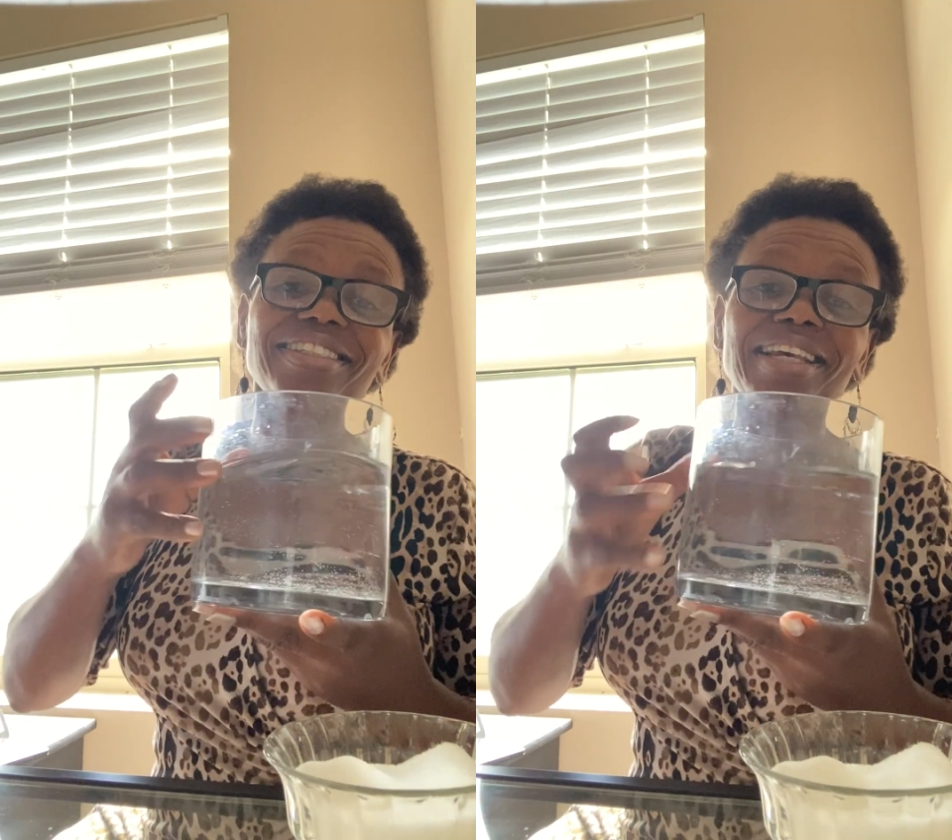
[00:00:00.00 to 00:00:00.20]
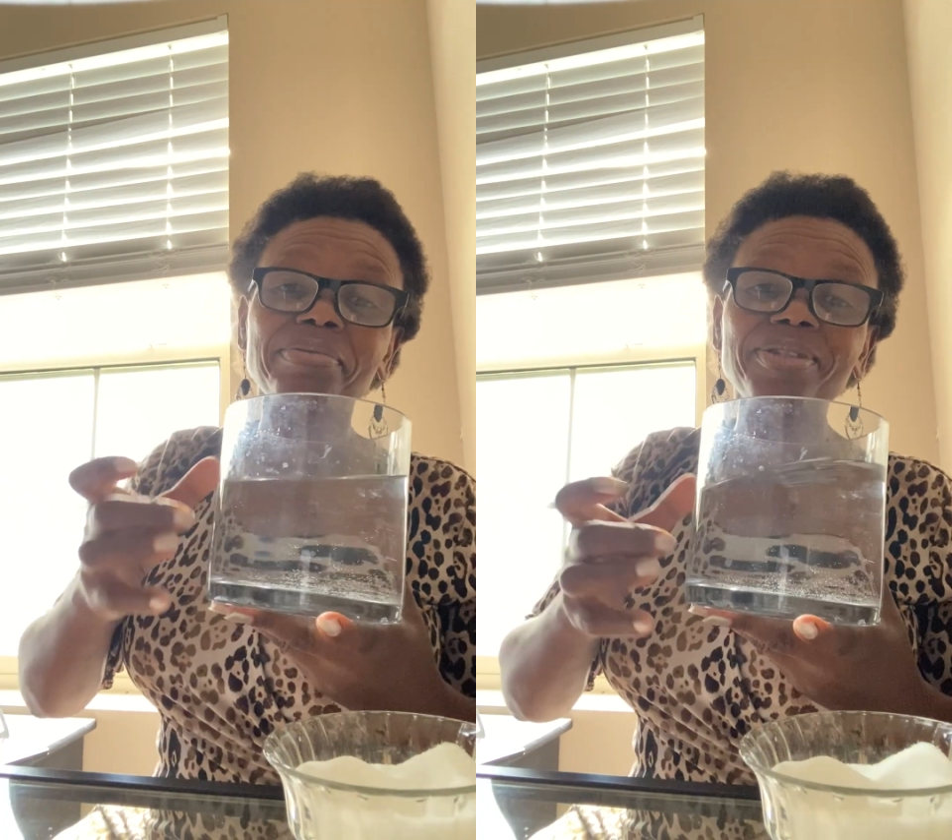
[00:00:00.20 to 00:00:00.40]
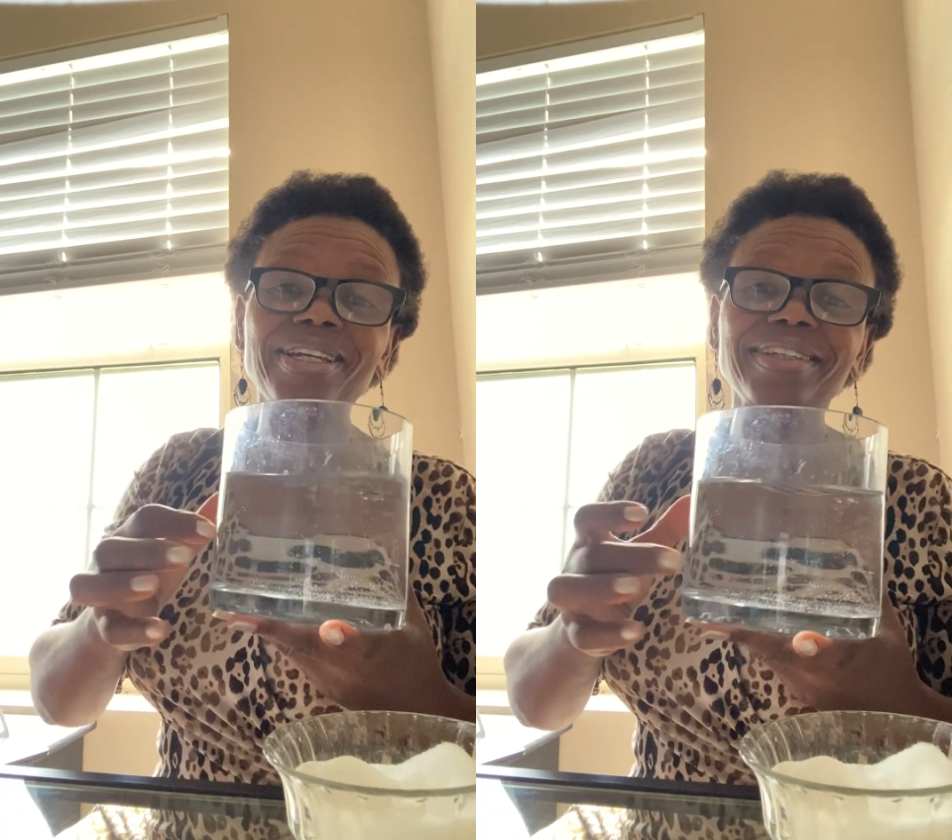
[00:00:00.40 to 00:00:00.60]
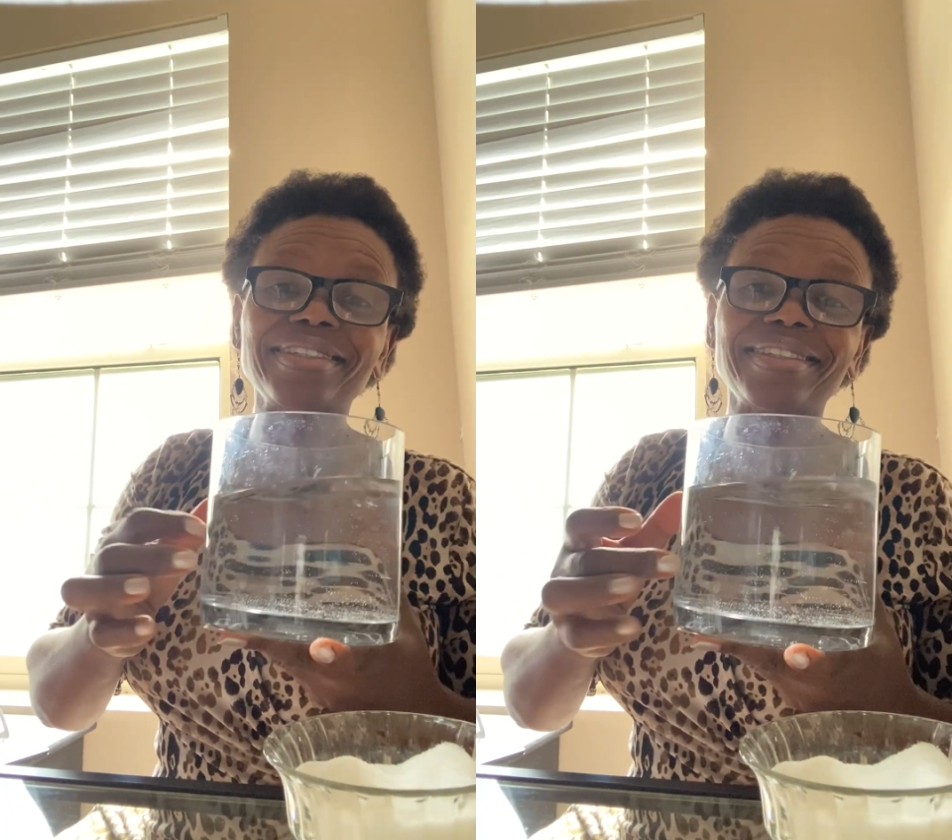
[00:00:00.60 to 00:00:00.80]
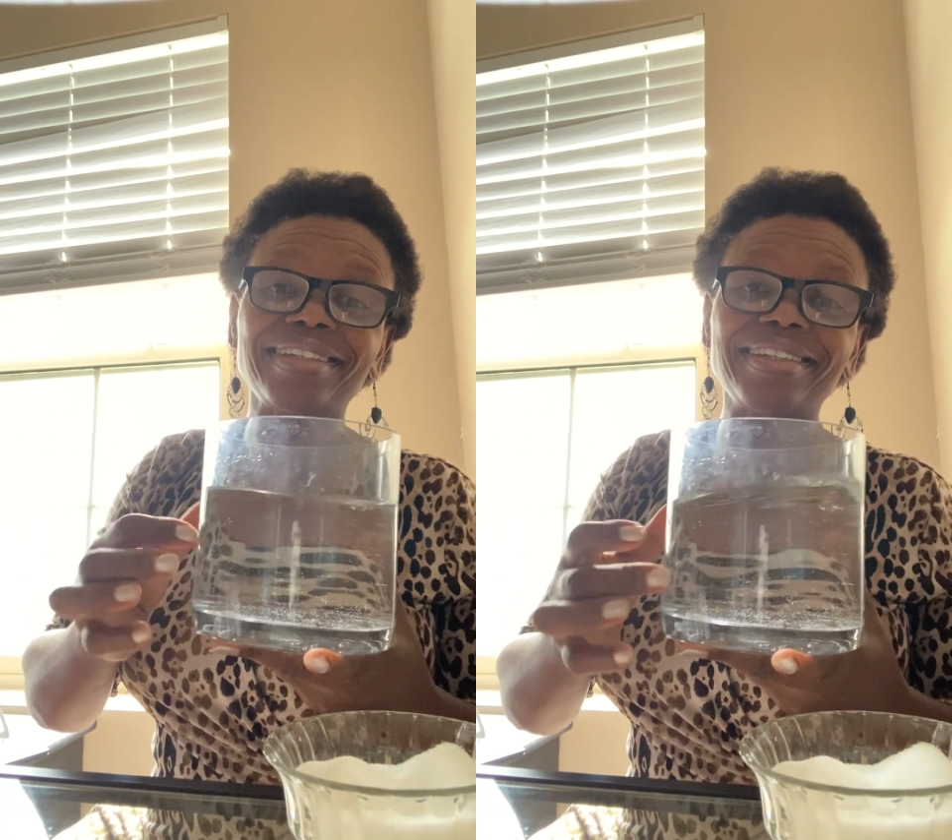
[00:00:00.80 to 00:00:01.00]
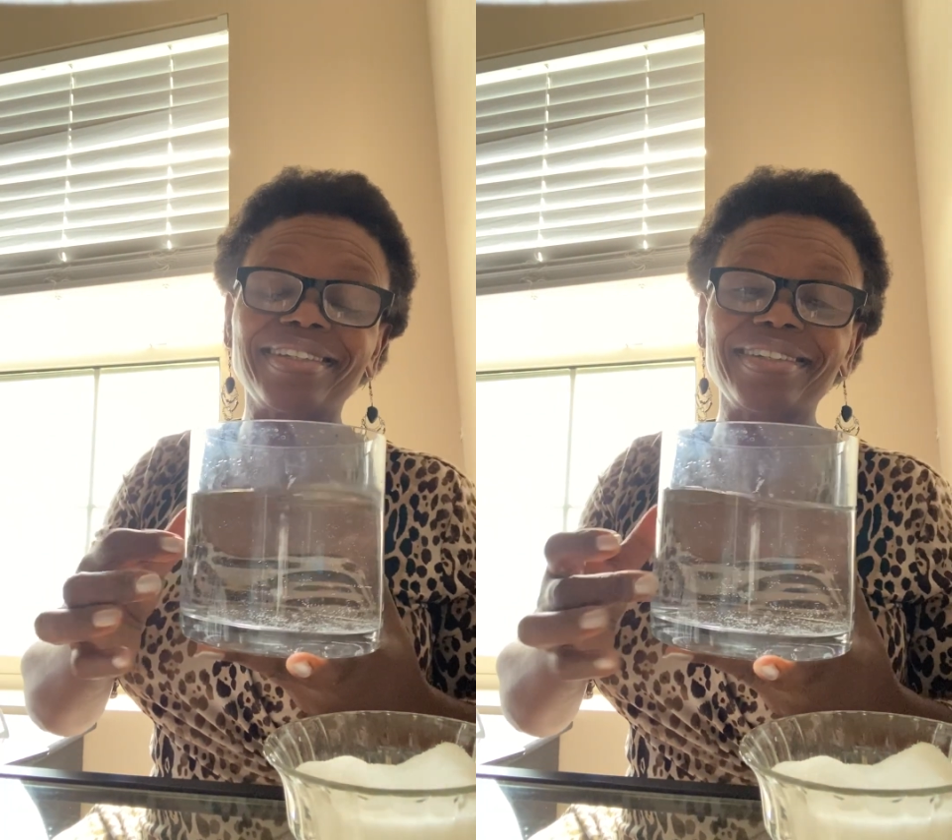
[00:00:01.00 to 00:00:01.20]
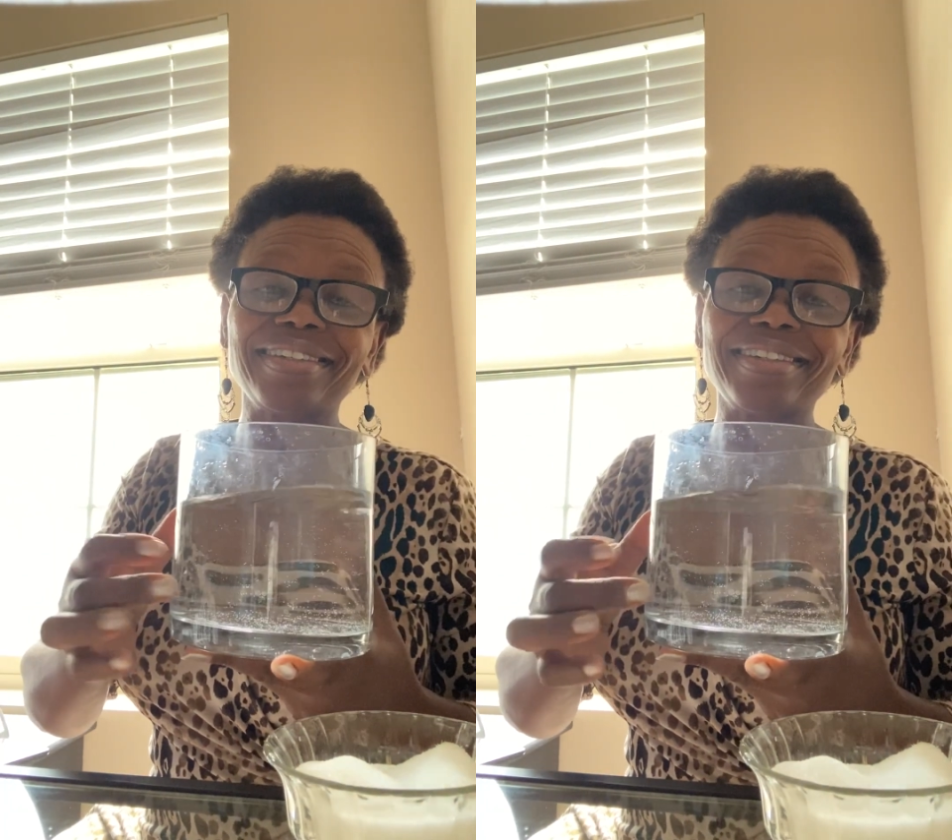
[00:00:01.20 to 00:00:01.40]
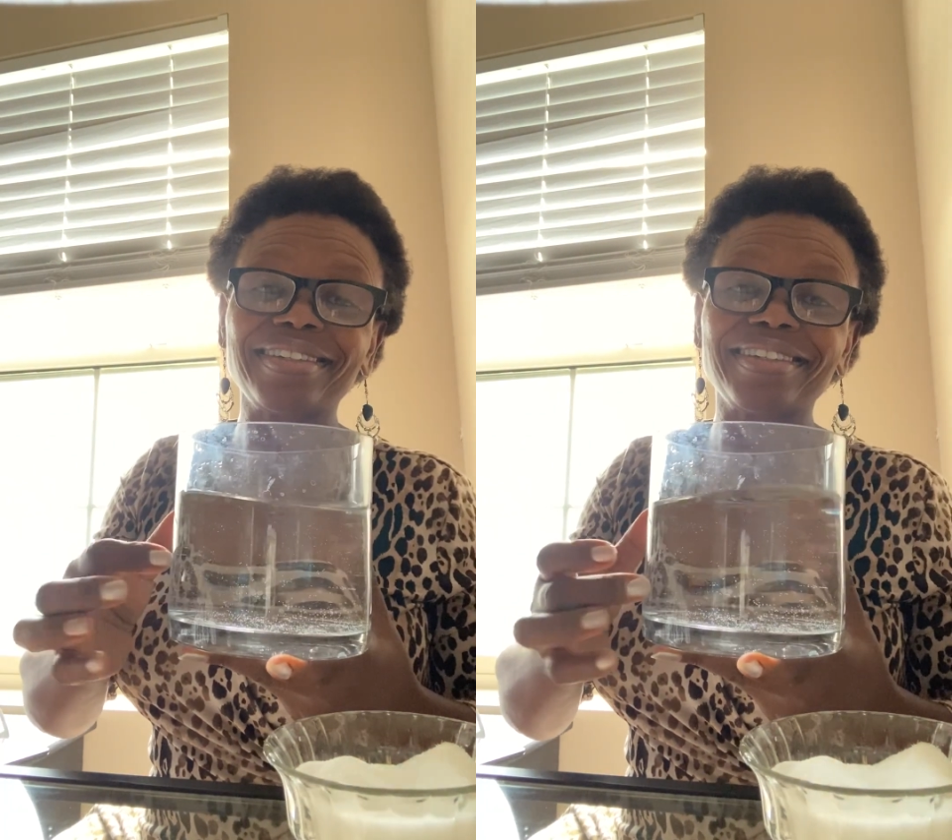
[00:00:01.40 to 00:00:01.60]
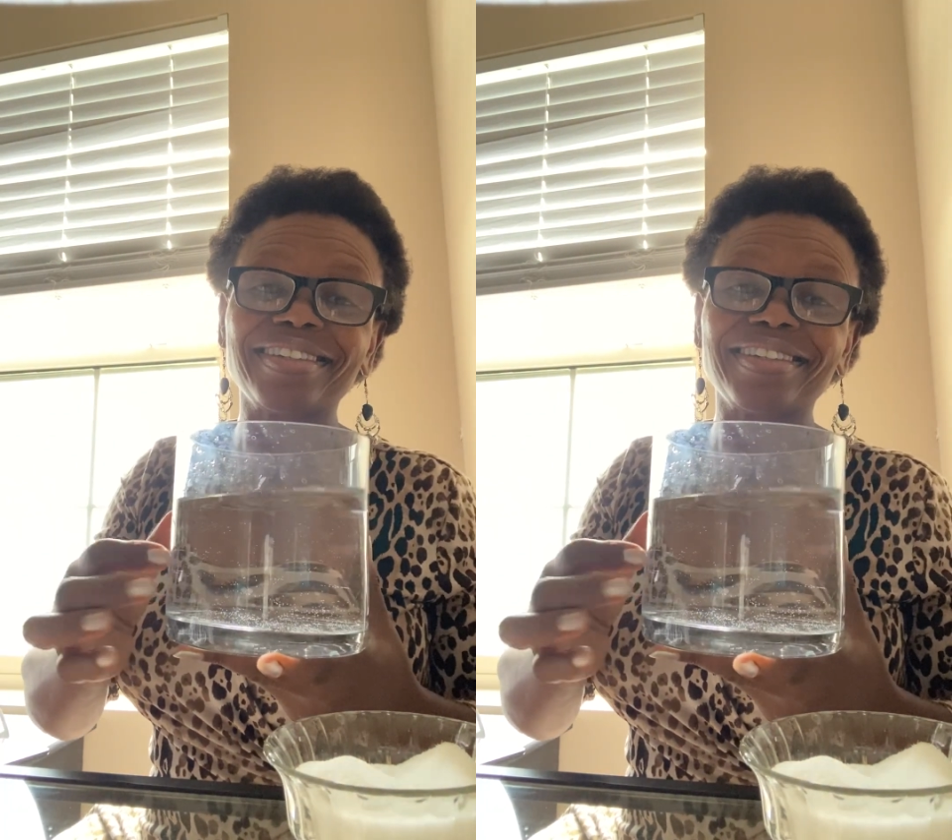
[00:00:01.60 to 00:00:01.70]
substance in